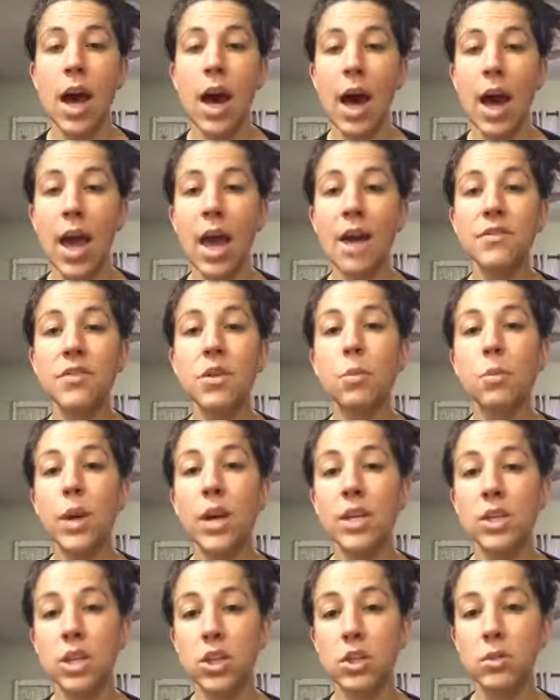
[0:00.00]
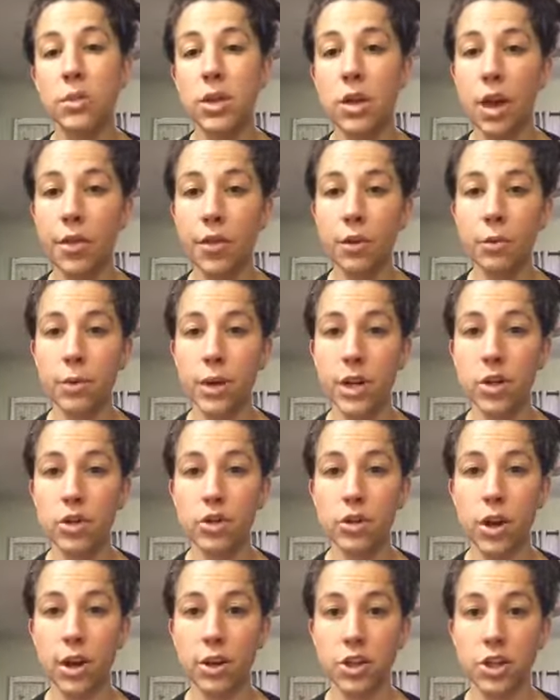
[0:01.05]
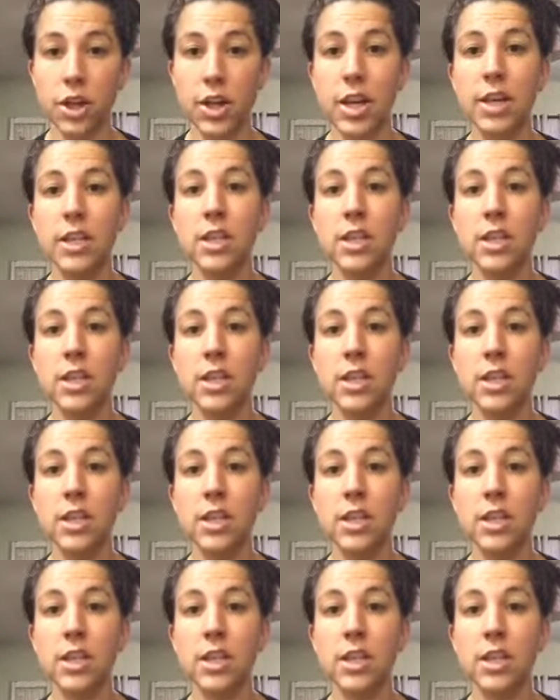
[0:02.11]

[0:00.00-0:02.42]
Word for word: I have to wait to do another reintroduction